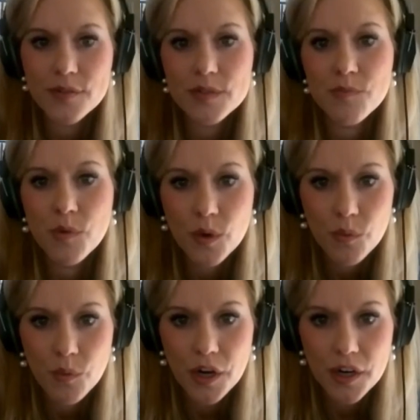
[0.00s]
There was more
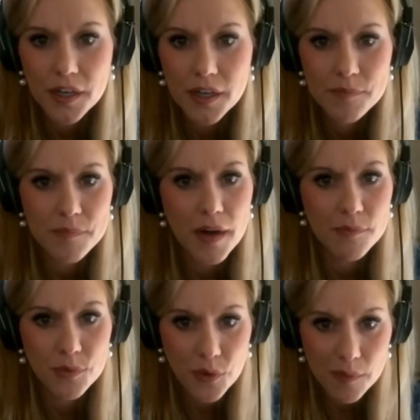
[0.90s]
work
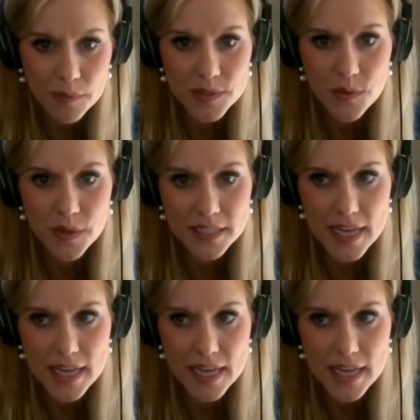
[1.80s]
unemployment was going